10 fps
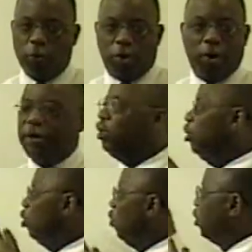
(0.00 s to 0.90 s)
we're going to
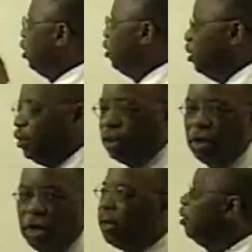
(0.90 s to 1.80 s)
be using
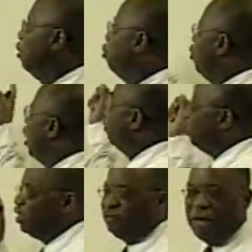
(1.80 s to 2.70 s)
these
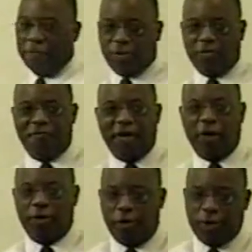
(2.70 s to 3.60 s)
properties of absolute
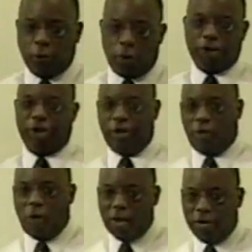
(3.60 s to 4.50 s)
value, the Schwarz
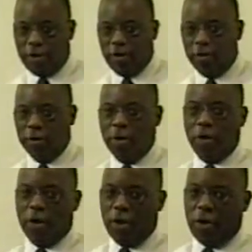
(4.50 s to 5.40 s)
inequality.
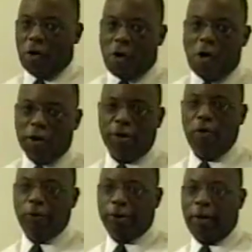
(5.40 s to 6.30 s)
All
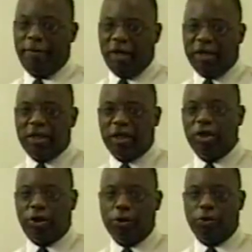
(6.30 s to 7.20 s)
those are going to be
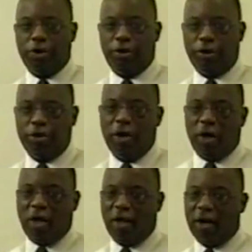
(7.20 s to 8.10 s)
essential into
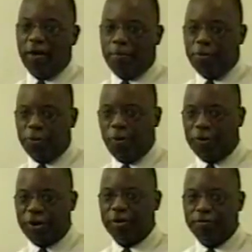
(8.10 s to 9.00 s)
a lot of the
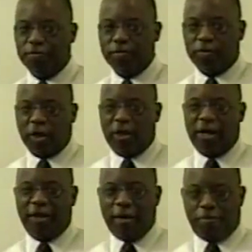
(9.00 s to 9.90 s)
proofs, a
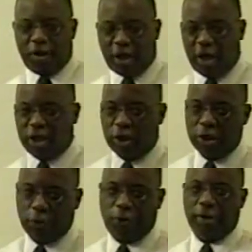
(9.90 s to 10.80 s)
lot of the
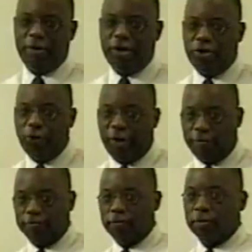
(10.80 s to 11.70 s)
applications we're going to be doing.